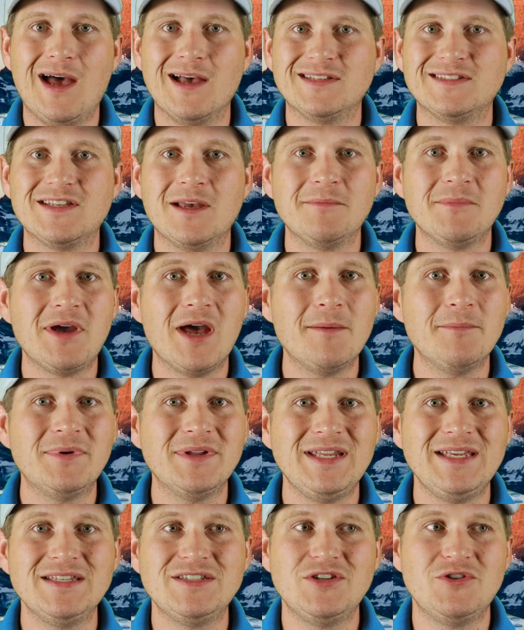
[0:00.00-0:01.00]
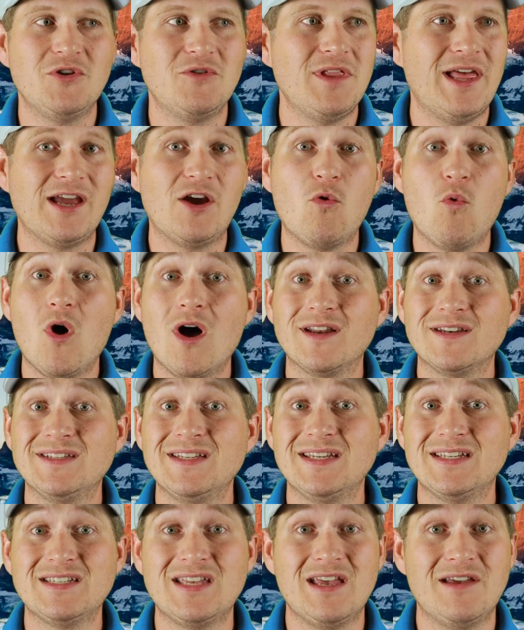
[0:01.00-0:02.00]
Some companies, you know, like
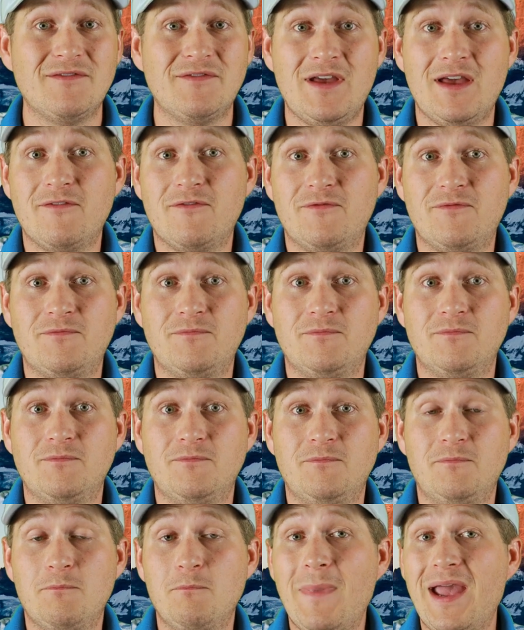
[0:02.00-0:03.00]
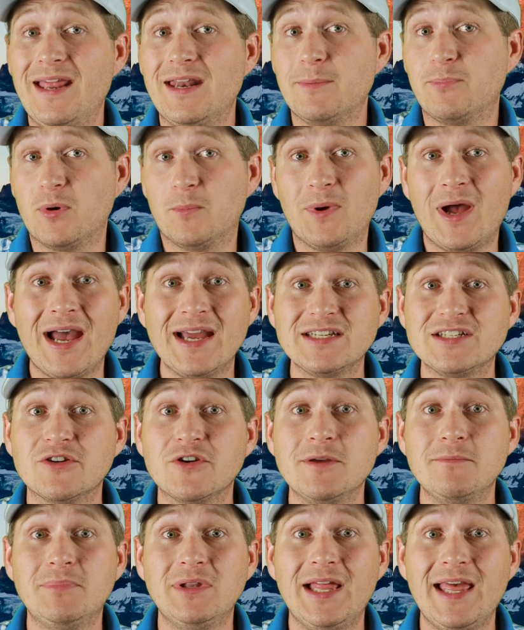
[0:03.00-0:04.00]
Quantix have made a
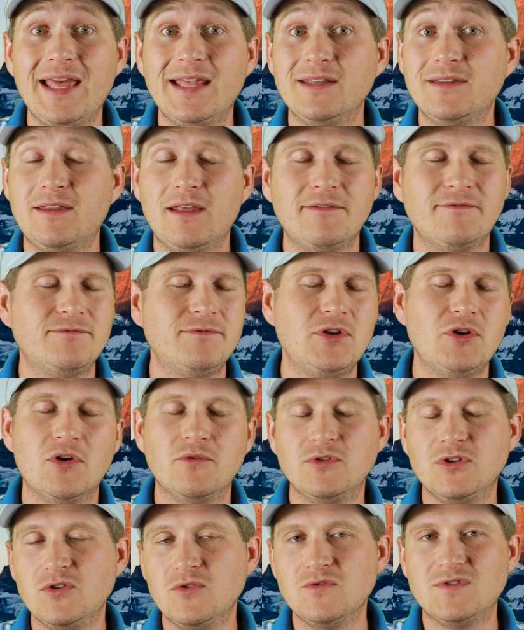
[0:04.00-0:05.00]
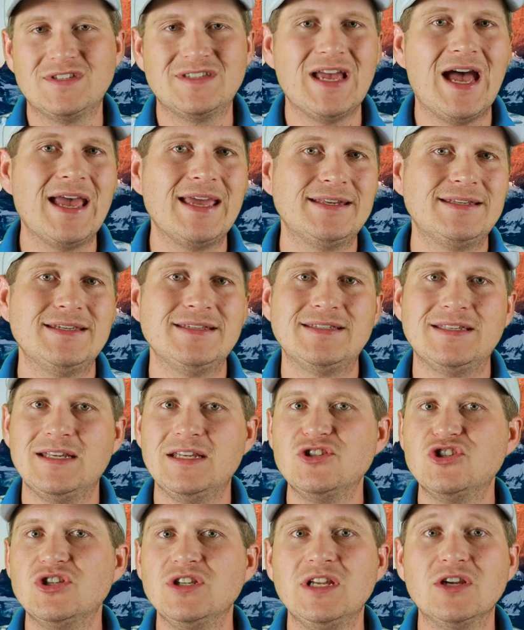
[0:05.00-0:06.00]
proprietary blend. They've, you know, used scientists and
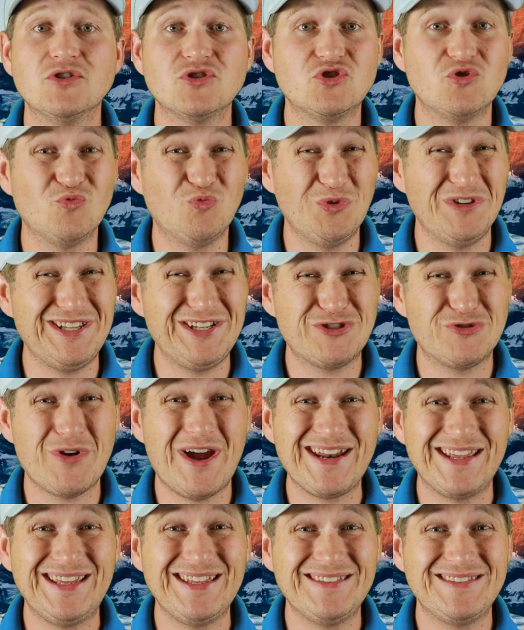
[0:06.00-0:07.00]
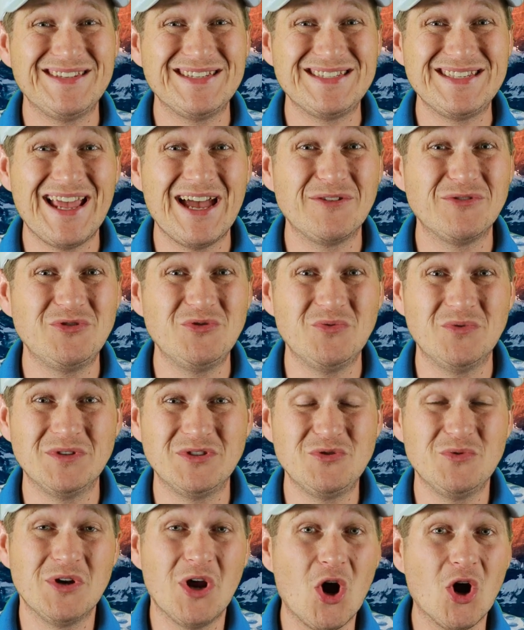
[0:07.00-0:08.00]
engineers to really try to get this down to
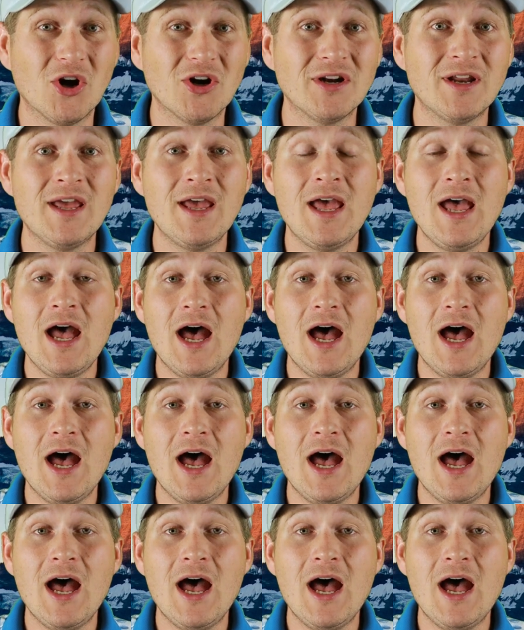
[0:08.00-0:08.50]
an art.